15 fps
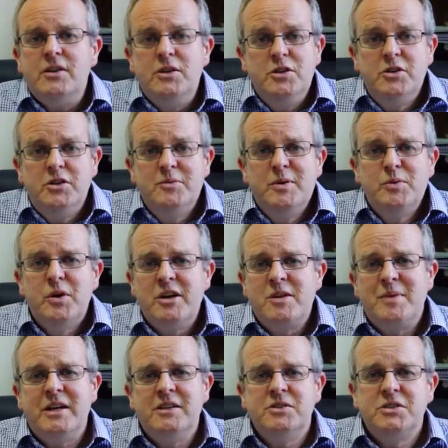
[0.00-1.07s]
you could be worried
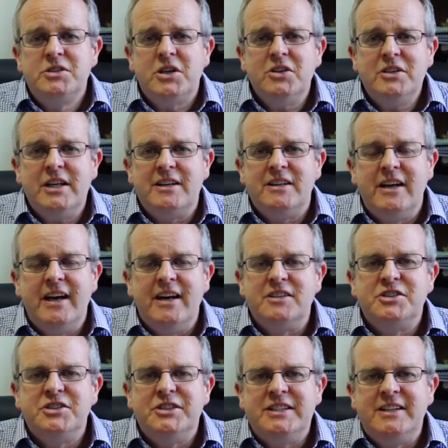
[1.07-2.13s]
about your dog getting
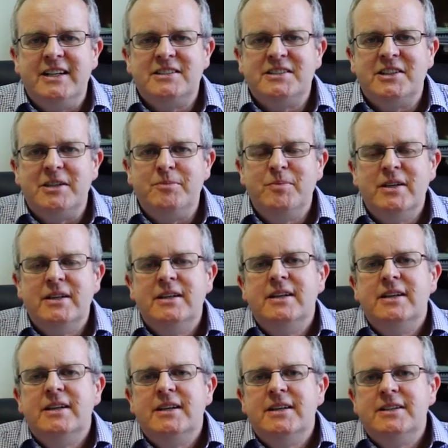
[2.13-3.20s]
out during that time.
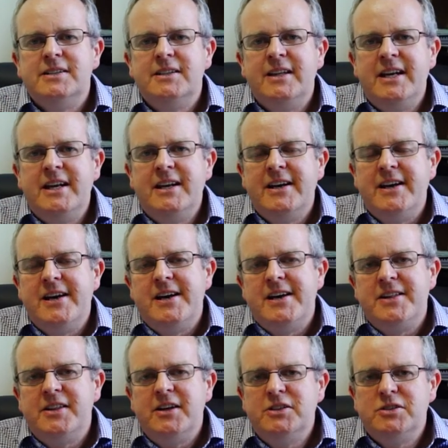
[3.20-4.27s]
Then
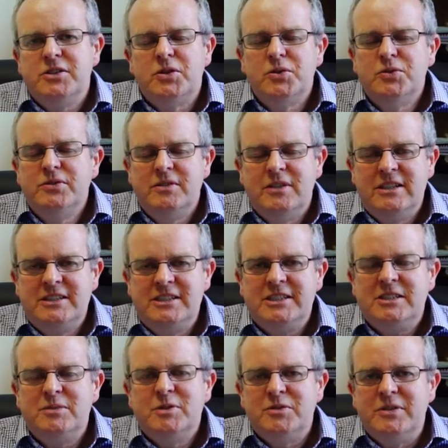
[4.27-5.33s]
those are all
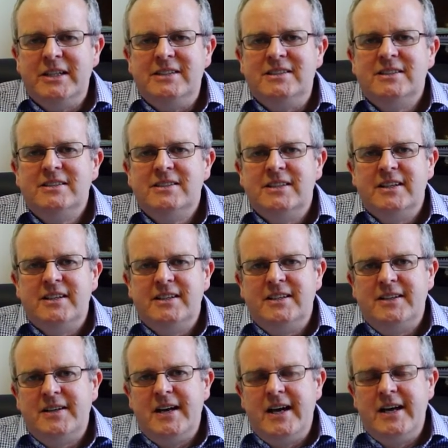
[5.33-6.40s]
legitimate reasons,
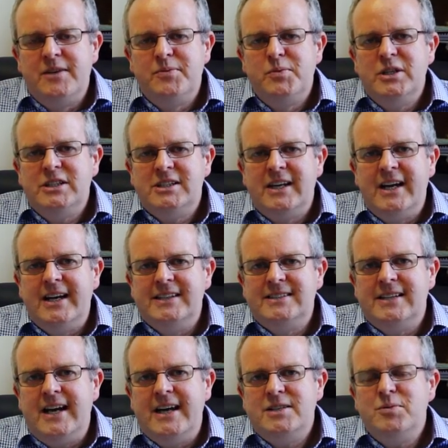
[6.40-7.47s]
and in which
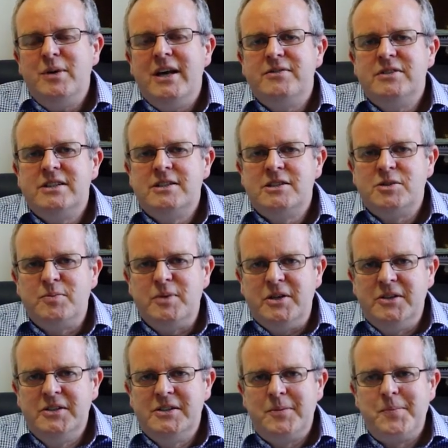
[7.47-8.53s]
case, as we have a
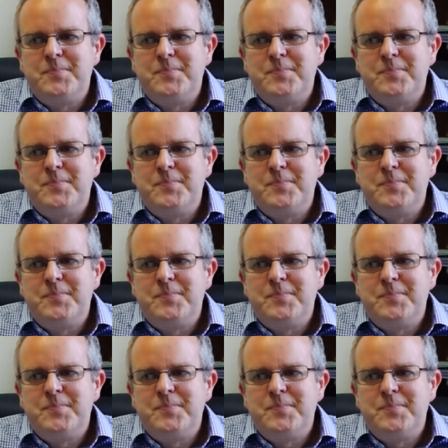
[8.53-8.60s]
dispute,